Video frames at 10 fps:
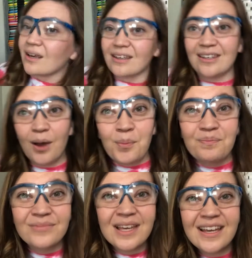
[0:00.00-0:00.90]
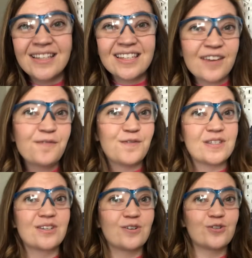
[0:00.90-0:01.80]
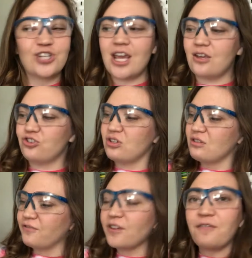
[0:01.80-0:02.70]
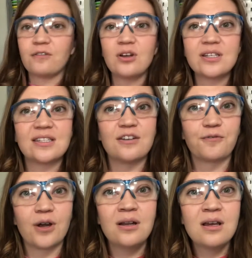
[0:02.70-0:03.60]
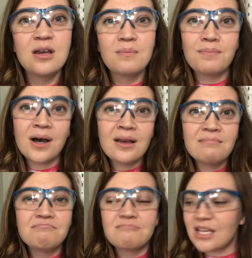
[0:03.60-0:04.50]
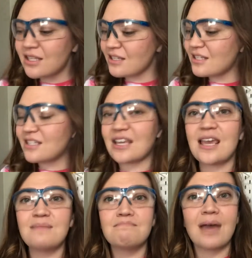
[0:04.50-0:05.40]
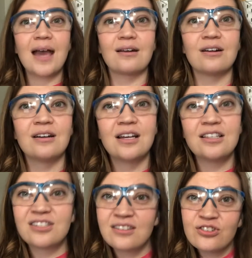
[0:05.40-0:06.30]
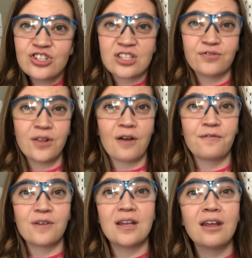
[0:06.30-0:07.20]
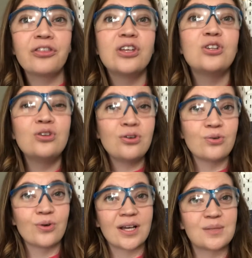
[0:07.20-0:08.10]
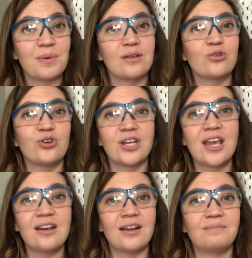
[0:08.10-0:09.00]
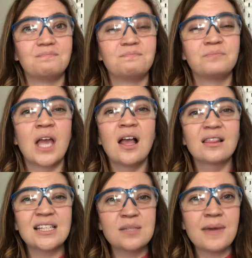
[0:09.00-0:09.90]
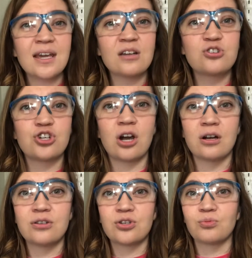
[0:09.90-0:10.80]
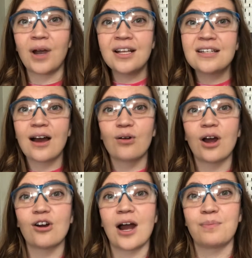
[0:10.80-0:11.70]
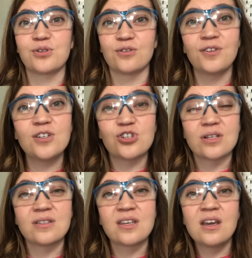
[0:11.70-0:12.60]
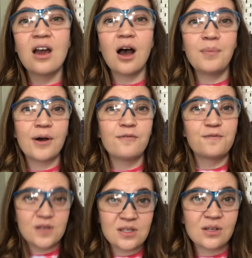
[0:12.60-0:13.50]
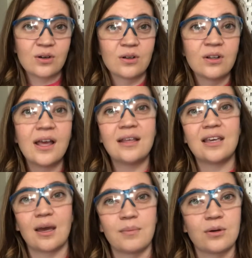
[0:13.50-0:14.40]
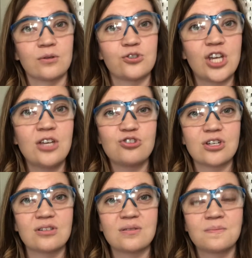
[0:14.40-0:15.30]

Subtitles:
Yep, it's a physical change. The fluff looks different, but it's the same matter. It's still just fluff, and nothing new has been created. Let's make a chart to write down our observations about physical and chemical changes.